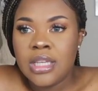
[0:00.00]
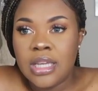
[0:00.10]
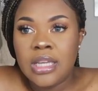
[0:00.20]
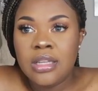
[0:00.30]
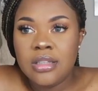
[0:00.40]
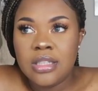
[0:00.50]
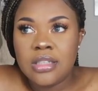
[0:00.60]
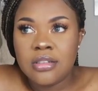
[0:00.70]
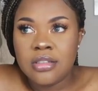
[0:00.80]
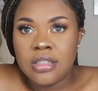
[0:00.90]
and he
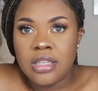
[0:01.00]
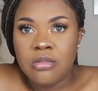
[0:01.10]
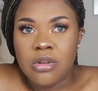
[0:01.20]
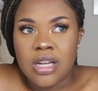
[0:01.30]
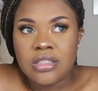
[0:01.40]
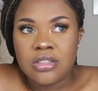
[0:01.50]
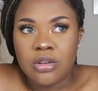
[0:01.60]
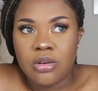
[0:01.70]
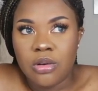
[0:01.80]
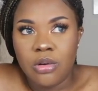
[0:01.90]
literally watched
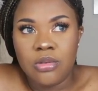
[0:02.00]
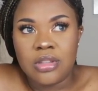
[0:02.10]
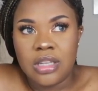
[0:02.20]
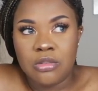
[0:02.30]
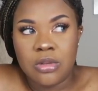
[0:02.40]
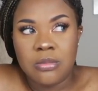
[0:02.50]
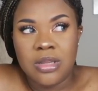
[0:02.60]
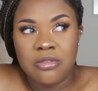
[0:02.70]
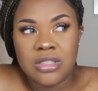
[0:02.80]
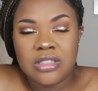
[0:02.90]
the whole thing with
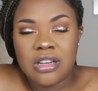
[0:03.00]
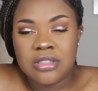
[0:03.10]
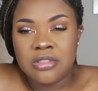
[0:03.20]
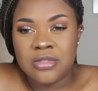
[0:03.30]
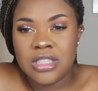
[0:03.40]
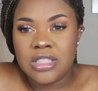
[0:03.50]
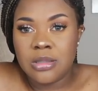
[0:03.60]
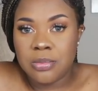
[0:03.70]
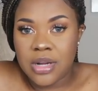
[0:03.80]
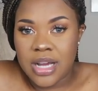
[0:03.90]
me, which I was really
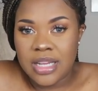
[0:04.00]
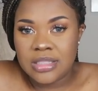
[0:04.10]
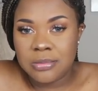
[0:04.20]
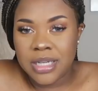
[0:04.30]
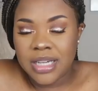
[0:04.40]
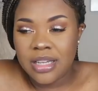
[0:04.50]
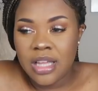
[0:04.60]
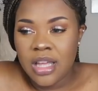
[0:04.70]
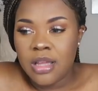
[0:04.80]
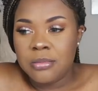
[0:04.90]
surprised by,
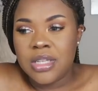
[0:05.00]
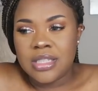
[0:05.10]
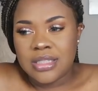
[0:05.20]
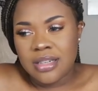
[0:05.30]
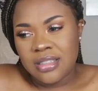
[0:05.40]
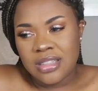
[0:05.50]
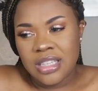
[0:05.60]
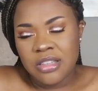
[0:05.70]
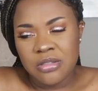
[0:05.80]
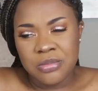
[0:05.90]
because I didn't
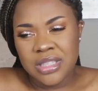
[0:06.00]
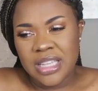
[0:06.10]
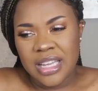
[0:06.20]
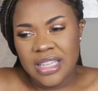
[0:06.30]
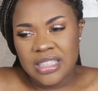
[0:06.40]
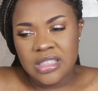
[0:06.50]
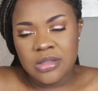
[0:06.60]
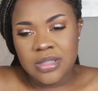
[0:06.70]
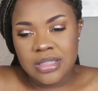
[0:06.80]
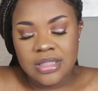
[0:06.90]
think he would be that
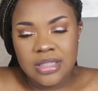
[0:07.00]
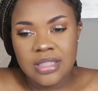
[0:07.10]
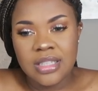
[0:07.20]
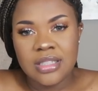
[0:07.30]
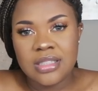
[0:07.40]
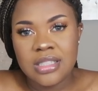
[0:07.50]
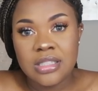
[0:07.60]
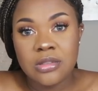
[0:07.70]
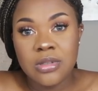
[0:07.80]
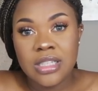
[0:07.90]
interested in the
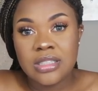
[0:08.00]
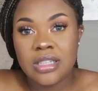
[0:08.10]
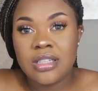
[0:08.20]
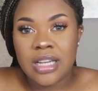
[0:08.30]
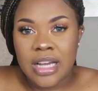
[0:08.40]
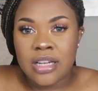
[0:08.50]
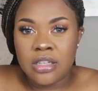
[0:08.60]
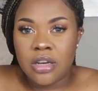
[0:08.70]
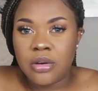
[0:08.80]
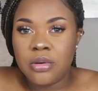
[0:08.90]
situation. Like, I
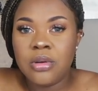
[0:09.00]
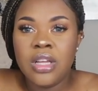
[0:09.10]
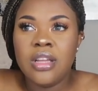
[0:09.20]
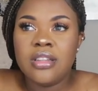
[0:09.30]
know